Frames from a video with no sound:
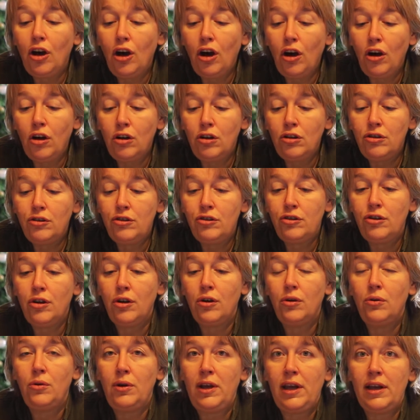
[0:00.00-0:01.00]

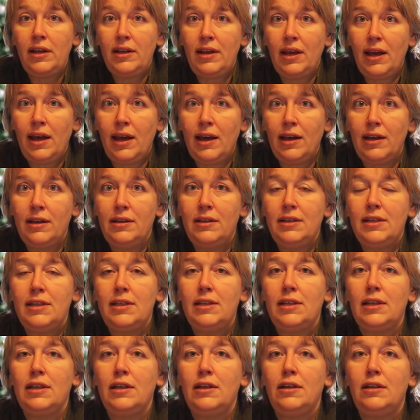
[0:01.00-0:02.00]
Also, it had
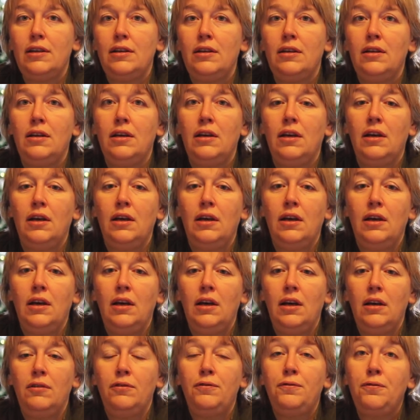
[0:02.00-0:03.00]

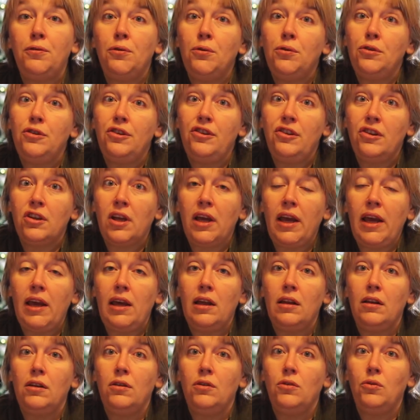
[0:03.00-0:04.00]

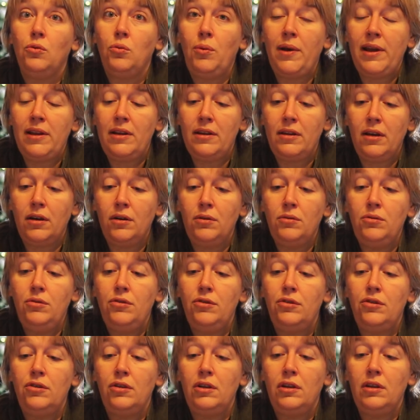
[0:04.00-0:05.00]
full-scale
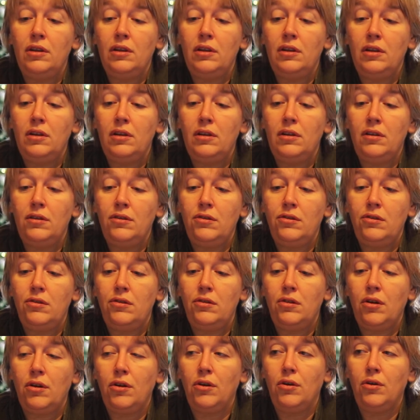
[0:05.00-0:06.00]
windows,
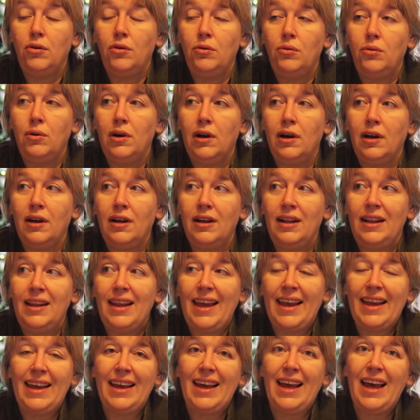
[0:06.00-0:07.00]
so
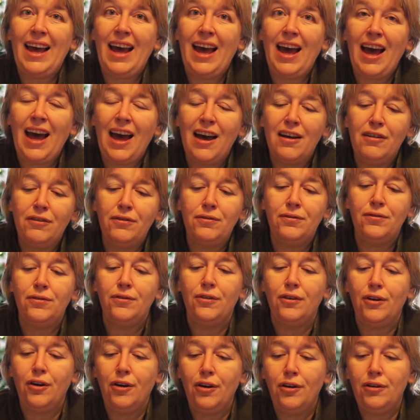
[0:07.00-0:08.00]
like half
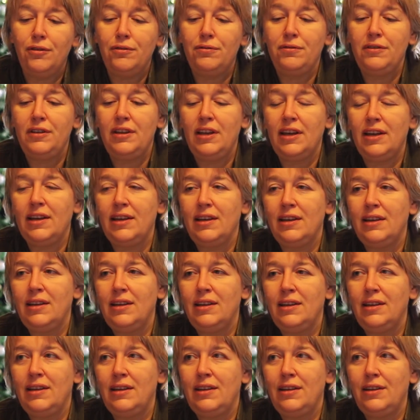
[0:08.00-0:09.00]
of
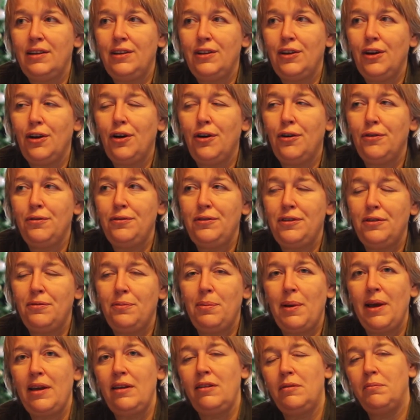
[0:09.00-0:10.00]
the
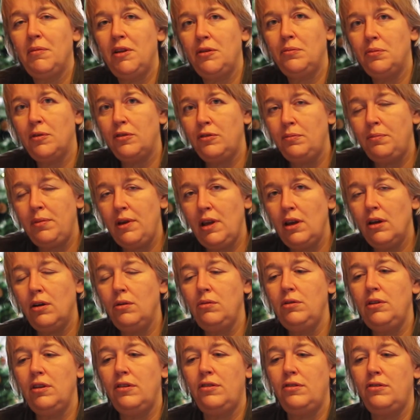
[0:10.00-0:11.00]
basement was
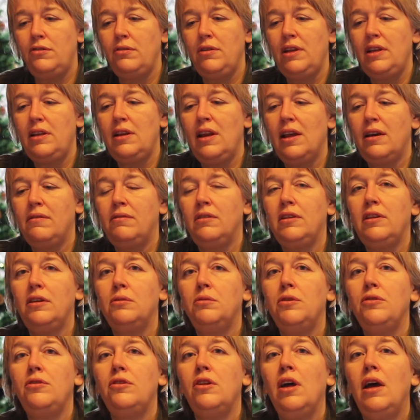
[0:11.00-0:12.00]
below the street level.
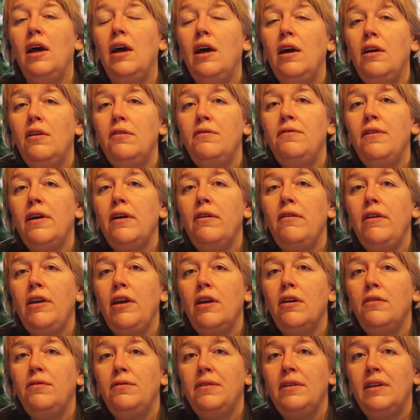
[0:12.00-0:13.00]
There was
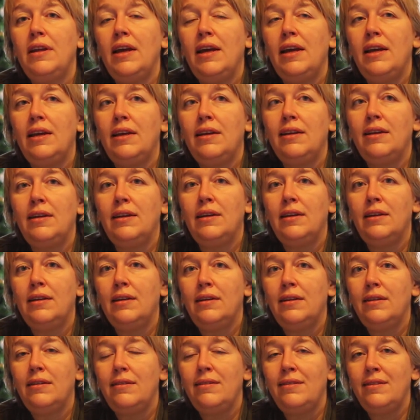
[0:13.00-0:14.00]
very often
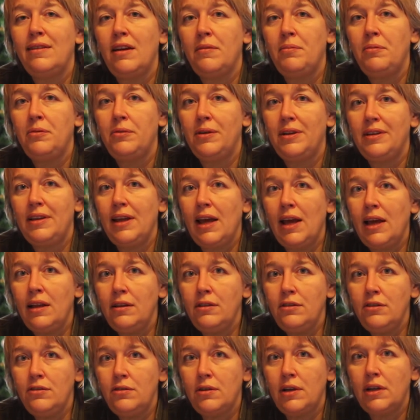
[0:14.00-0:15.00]
a separate
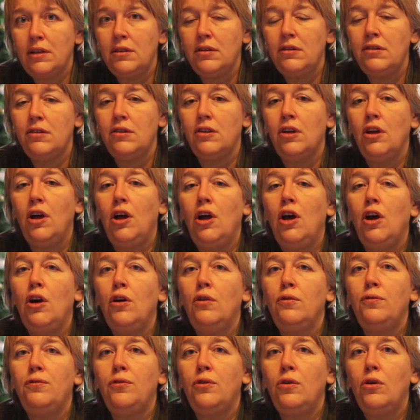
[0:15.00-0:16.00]
entrance
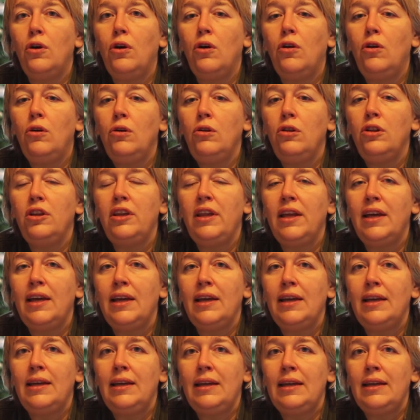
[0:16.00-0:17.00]
for all
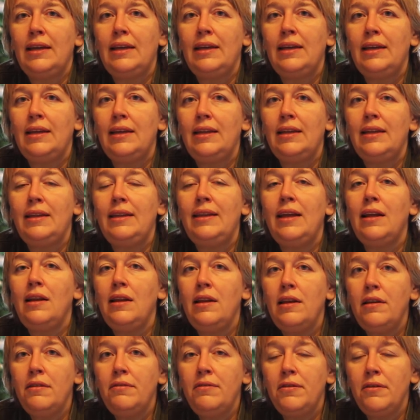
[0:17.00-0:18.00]
the
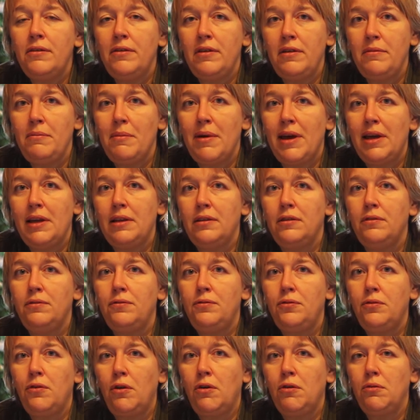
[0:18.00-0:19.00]
delivery men
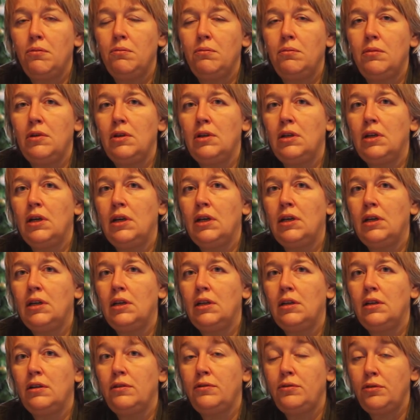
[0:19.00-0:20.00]
from
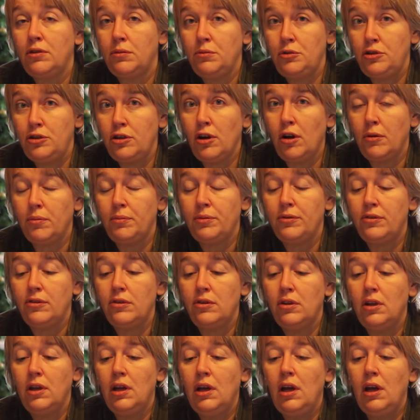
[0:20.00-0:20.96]
shops.